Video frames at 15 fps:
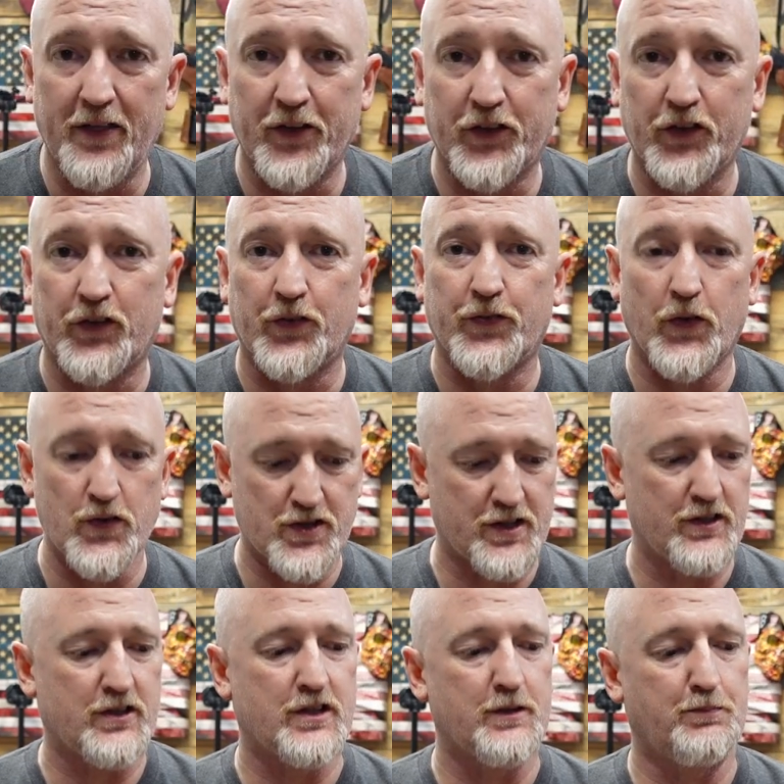this is the
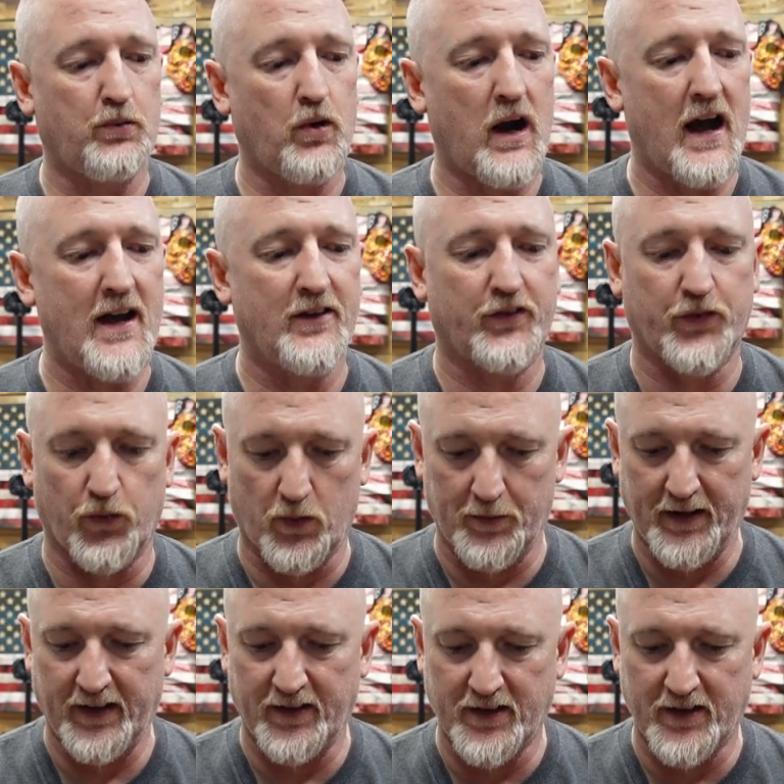first surprise for me.